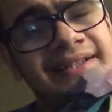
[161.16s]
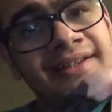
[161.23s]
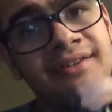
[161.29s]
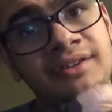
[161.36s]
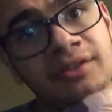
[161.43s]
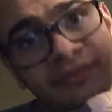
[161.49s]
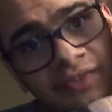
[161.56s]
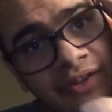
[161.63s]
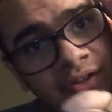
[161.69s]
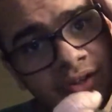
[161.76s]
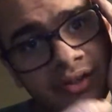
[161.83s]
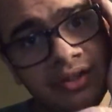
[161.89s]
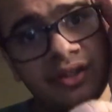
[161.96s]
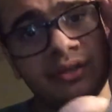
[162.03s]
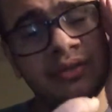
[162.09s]
Now, the
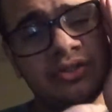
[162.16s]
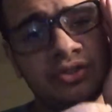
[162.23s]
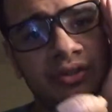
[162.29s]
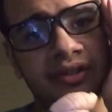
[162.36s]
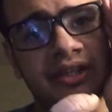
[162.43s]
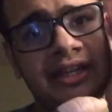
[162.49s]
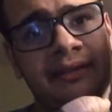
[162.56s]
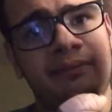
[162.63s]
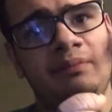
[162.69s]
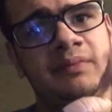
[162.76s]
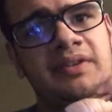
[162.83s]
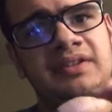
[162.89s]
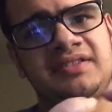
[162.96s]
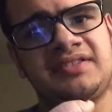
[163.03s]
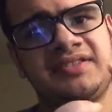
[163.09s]
feather in the original
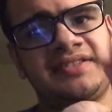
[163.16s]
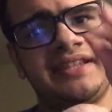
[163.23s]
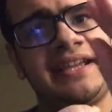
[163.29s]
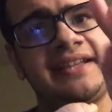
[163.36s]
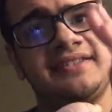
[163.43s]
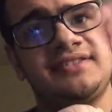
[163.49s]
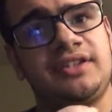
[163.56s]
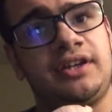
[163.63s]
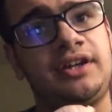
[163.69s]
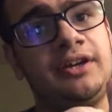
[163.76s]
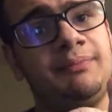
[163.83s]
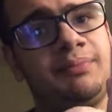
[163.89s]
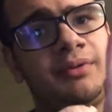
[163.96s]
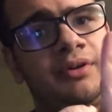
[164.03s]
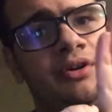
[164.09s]
game stands
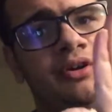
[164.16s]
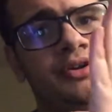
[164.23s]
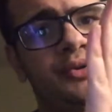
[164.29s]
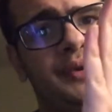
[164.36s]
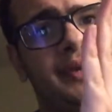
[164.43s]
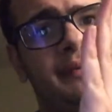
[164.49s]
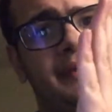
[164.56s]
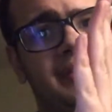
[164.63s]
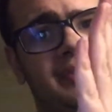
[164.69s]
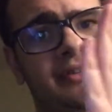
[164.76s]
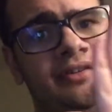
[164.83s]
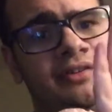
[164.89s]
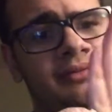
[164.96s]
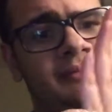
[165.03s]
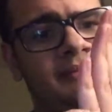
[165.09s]
up all the way right
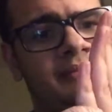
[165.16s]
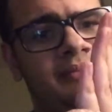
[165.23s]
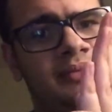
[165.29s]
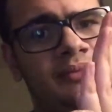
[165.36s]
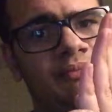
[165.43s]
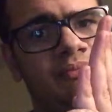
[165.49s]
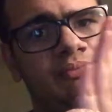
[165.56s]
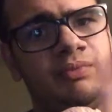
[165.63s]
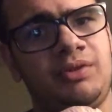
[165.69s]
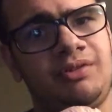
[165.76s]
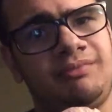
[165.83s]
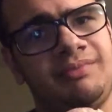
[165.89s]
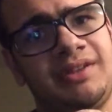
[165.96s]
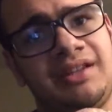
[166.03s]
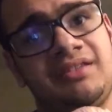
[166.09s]
here.
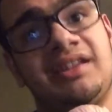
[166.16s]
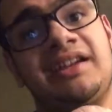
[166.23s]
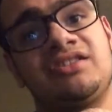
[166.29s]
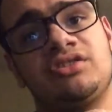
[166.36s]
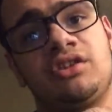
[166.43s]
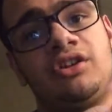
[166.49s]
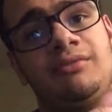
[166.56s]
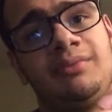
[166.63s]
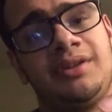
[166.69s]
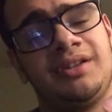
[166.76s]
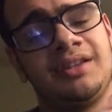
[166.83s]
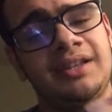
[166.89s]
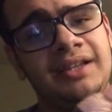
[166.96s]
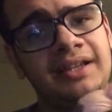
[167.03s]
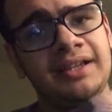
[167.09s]
Well, not that tall,
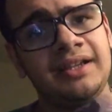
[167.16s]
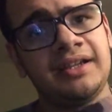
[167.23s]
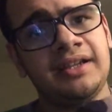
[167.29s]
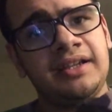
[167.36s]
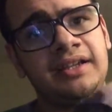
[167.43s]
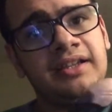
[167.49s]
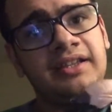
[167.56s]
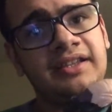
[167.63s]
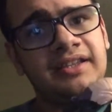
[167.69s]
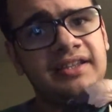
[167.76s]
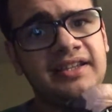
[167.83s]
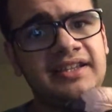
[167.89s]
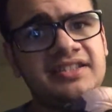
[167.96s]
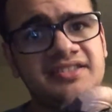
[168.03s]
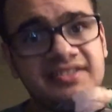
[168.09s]
but
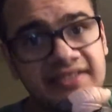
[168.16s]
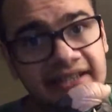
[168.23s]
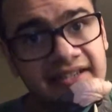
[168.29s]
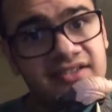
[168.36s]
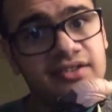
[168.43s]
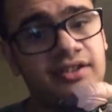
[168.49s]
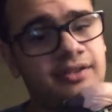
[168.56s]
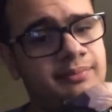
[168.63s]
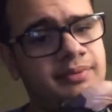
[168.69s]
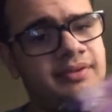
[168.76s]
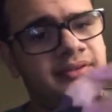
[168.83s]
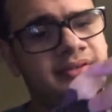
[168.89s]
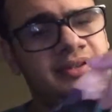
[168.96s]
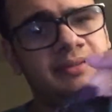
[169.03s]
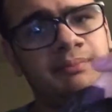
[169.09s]
it stands up.
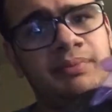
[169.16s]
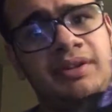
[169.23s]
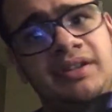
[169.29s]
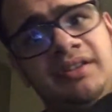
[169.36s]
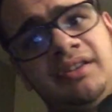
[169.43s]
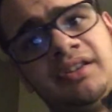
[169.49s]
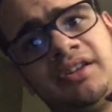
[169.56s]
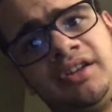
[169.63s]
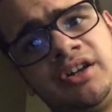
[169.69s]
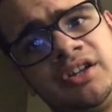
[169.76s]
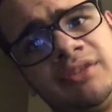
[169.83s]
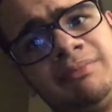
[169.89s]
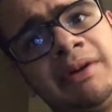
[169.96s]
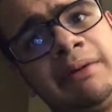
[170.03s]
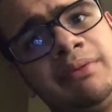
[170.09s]
But
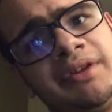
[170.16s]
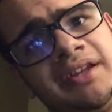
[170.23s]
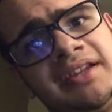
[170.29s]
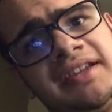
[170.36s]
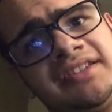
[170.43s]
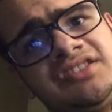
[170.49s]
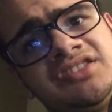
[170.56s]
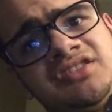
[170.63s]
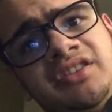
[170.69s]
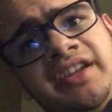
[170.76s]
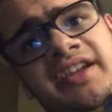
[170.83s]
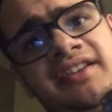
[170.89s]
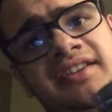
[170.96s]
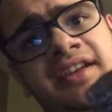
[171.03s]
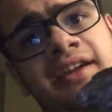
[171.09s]
on the bobblehead, it's just
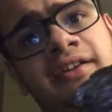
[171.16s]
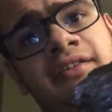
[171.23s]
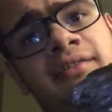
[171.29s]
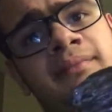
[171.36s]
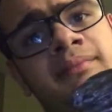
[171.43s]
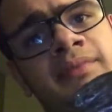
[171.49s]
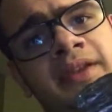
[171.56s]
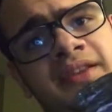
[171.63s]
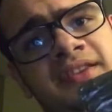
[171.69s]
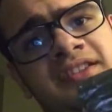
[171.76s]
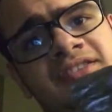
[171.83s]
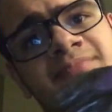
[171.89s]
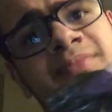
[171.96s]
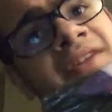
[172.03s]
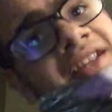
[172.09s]
laying down like
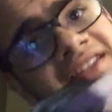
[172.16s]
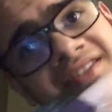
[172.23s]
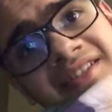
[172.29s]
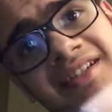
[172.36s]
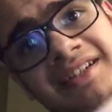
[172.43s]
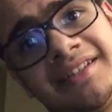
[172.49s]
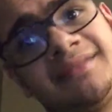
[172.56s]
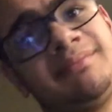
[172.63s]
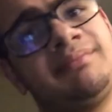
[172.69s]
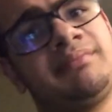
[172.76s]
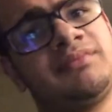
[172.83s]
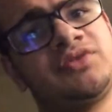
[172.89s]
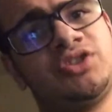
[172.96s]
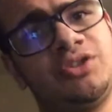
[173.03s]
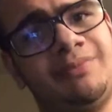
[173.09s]
this. But it's not
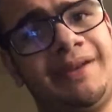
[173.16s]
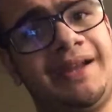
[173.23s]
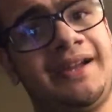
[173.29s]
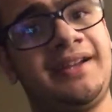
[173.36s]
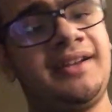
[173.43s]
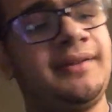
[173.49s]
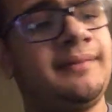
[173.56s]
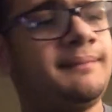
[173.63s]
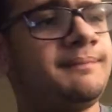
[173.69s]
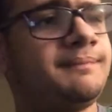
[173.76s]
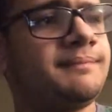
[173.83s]
too bad.